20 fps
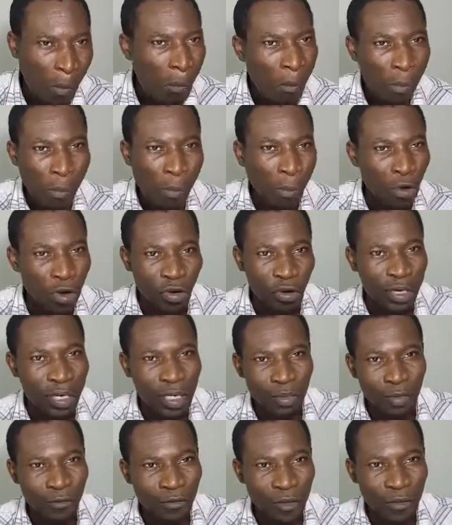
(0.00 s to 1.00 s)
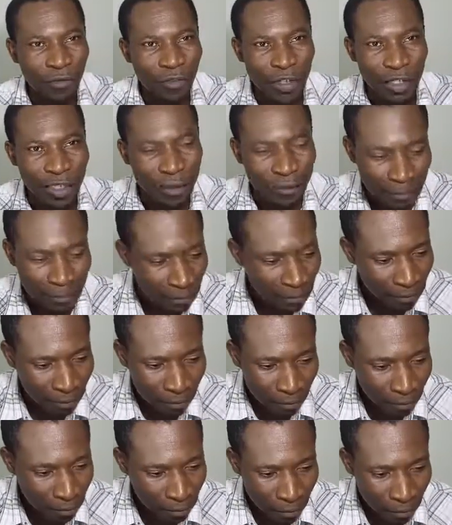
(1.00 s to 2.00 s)
when you get to 15,
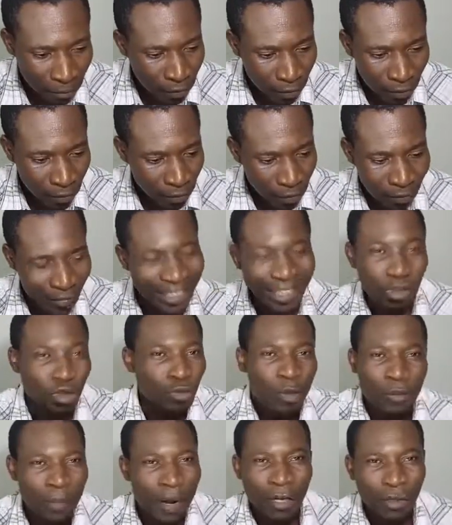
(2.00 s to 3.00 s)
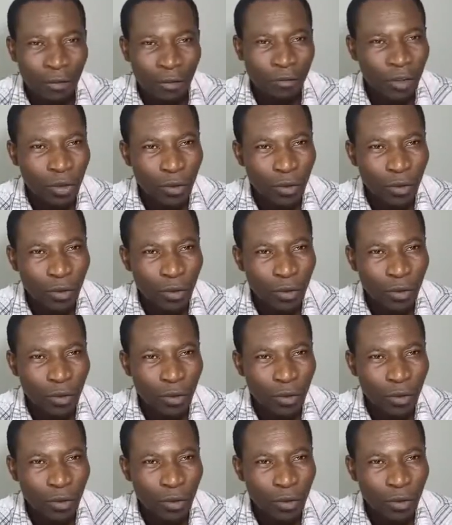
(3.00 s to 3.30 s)
it will be part of you.